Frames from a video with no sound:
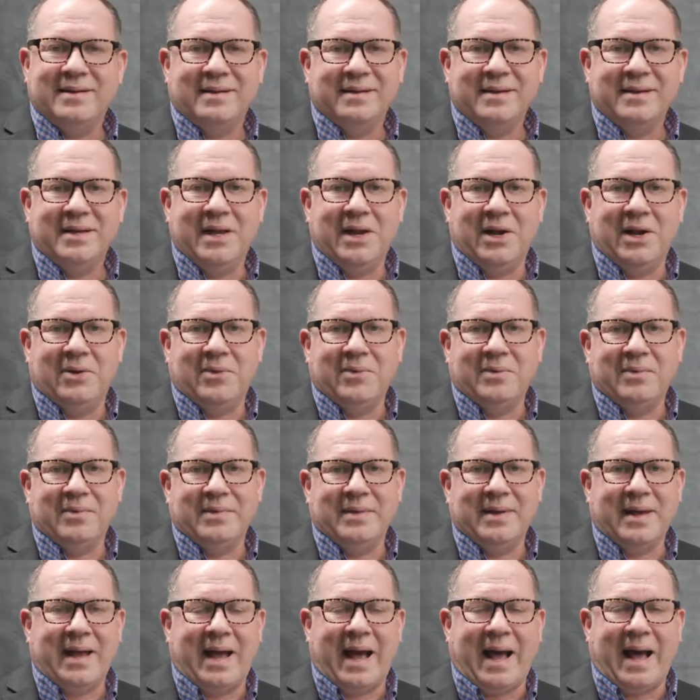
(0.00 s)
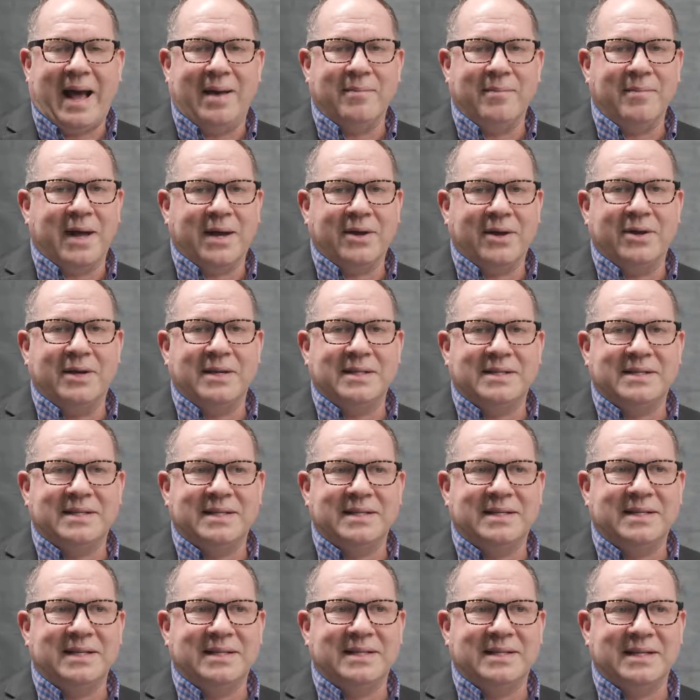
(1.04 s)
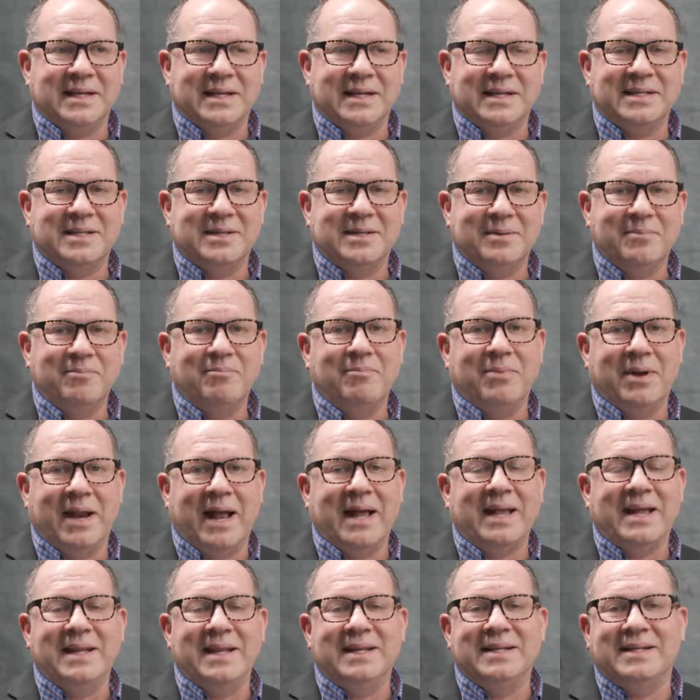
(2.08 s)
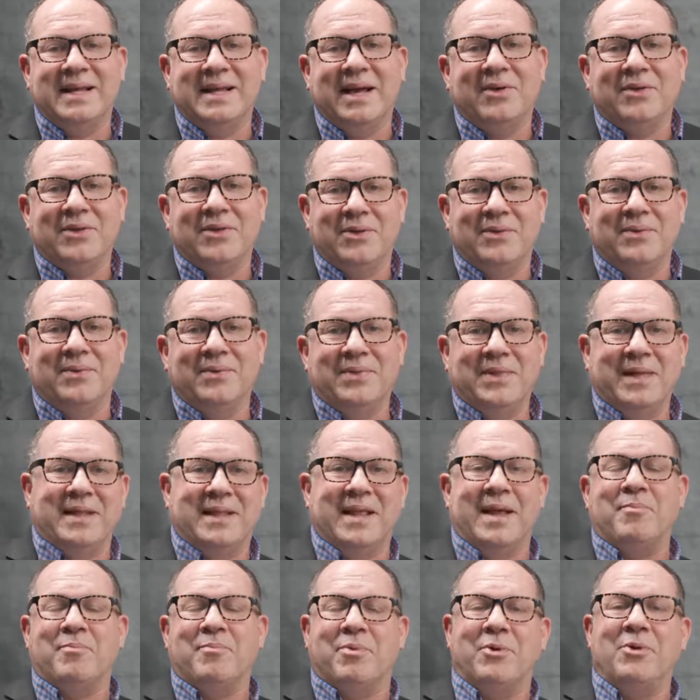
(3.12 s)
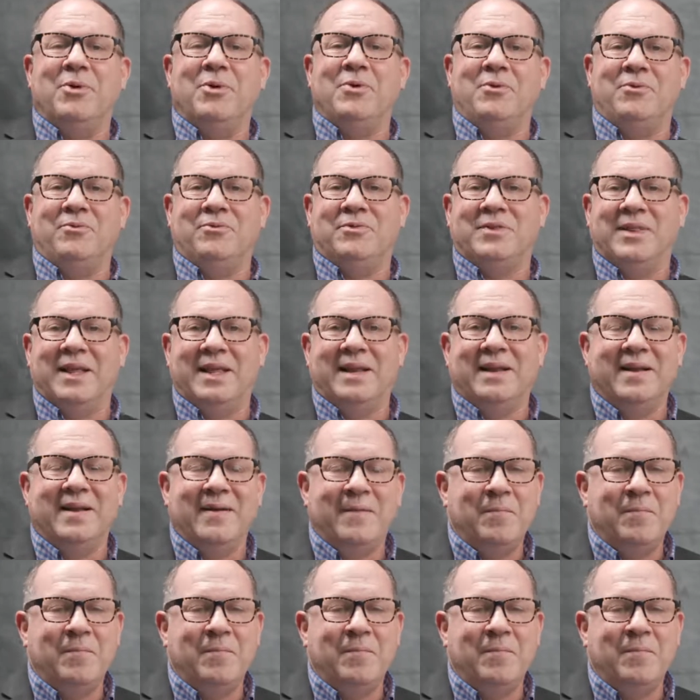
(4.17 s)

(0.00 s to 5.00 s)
I'm not good at statistics, but I can tell you that they proved that